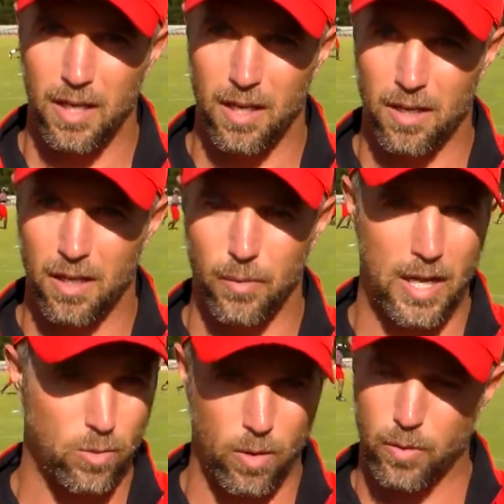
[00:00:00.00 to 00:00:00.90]
And
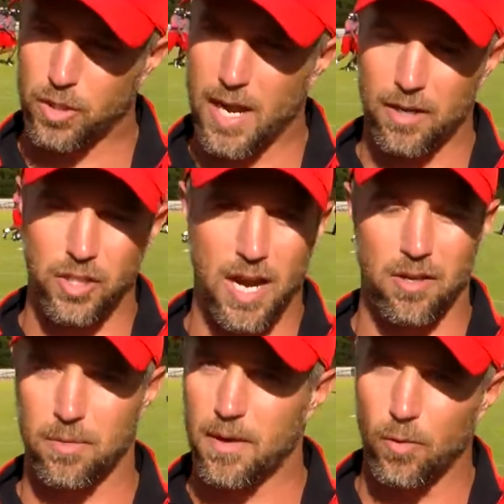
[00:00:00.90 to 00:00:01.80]
that's what we're trying to
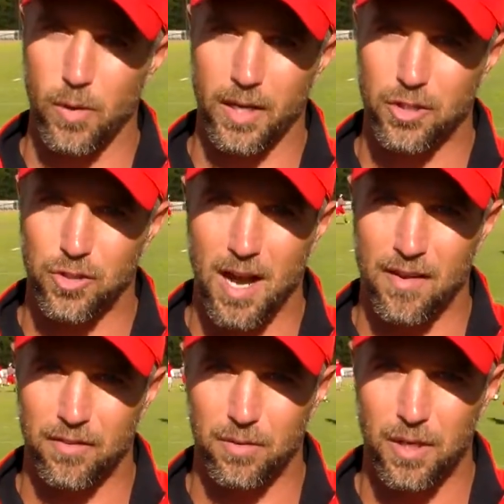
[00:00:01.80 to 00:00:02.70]
challenge them every week.
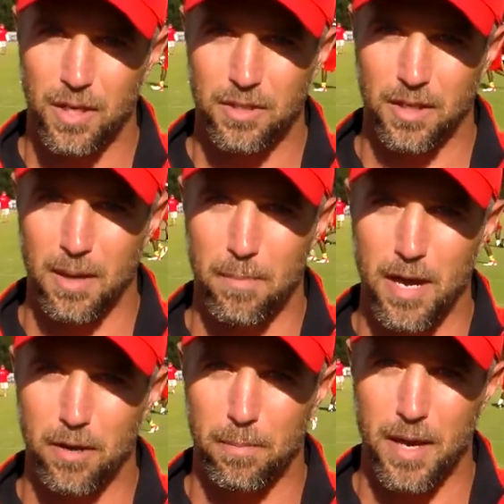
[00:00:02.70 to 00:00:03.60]
Strive to get
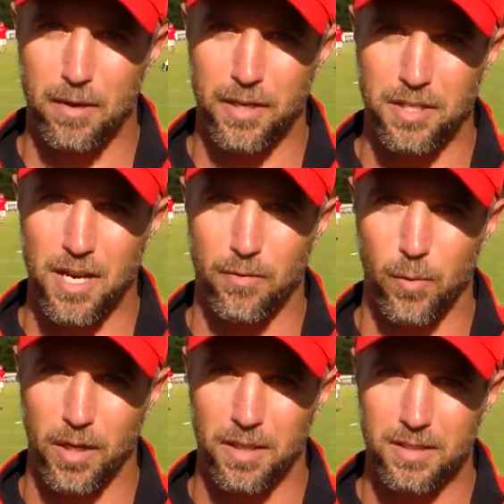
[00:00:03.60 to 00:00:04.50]
better and better each and
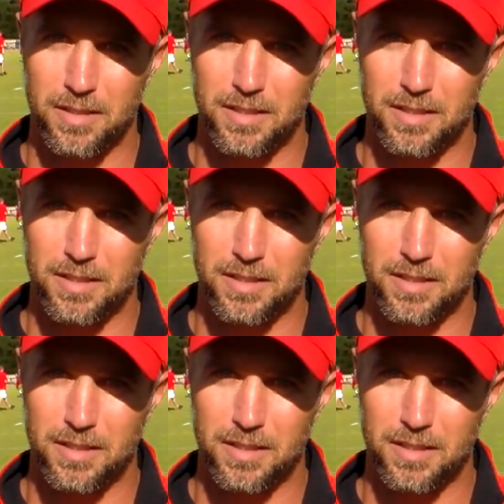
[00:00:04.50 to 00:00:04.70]
every week.